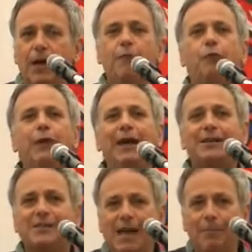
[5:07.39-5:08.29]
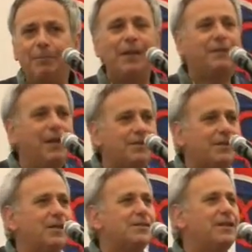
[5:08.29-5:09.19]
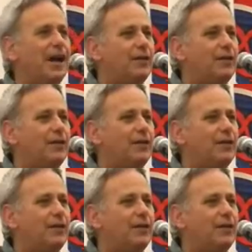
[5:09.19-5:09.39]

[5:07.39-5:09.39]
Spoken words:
If we accept that this is the